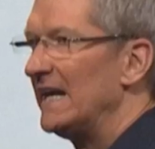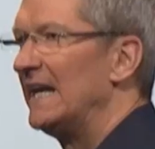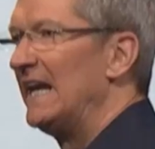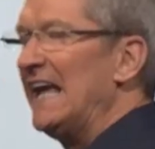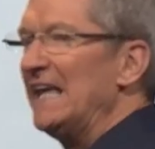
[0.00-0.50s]

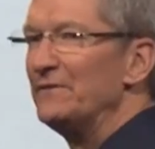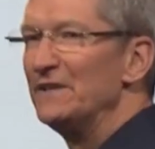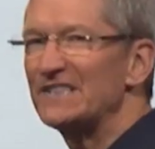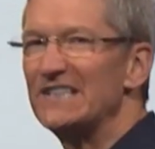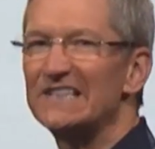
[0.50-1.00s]
Apple once
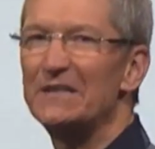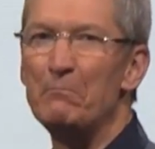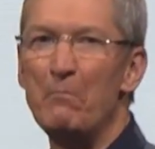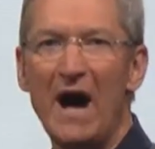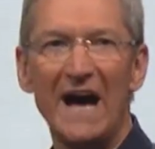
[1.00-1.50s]
again
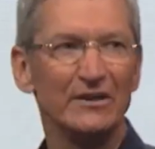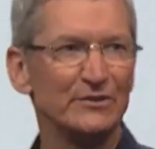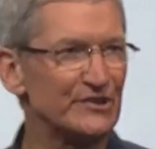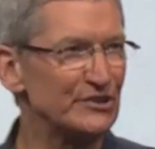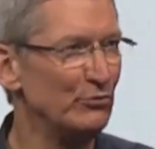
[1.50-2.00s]
knows what
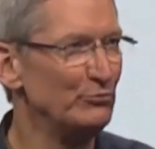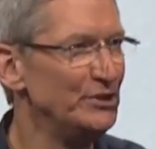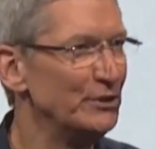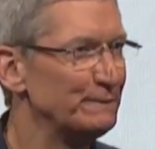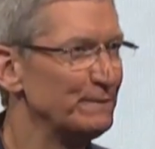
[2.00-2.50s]
they're doing,
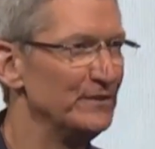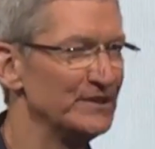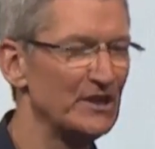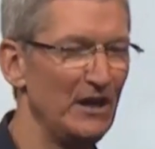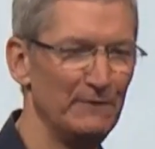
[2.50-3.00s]
has a
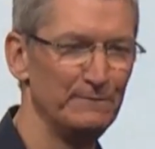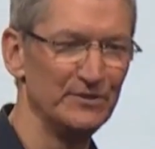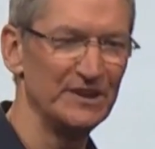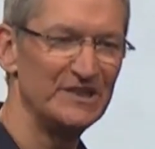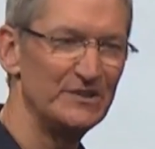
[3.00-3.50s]
solid
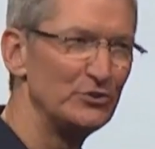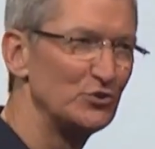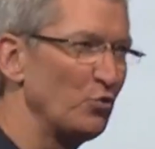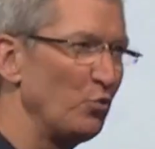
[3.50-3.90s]
roadmap in place,